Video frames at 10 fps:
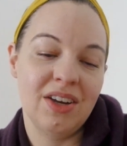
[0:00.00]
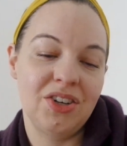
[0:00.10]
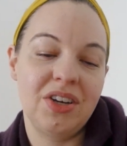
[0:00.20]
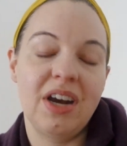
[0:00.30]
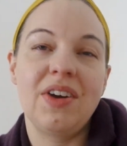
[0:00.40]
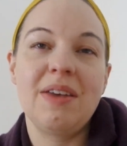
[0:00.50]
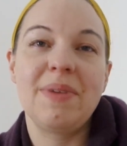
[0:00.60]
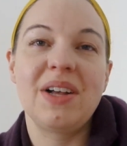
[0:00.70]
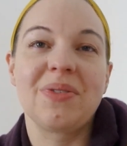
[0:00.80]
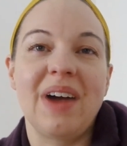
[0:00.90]
Cherry
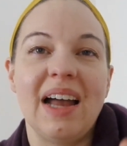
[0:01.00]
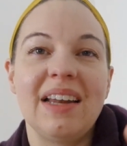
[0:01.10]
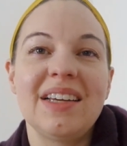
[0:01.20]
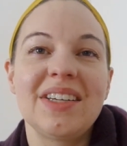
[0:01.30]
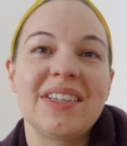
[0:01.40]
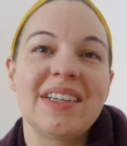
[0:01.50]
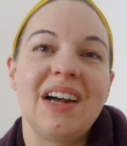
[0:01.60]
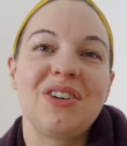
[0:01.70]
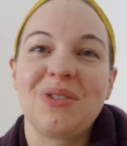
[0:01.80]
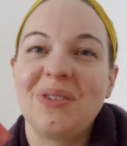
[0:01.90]
bell radish,
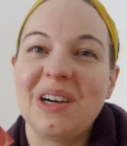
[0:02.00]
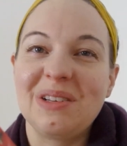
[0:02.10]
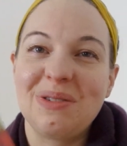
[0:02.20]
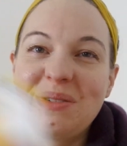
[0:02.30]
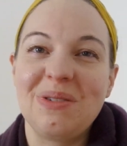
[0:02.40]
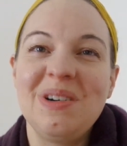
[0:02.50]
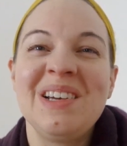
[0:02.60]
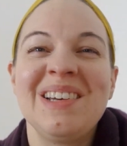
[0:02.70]
I also got 2.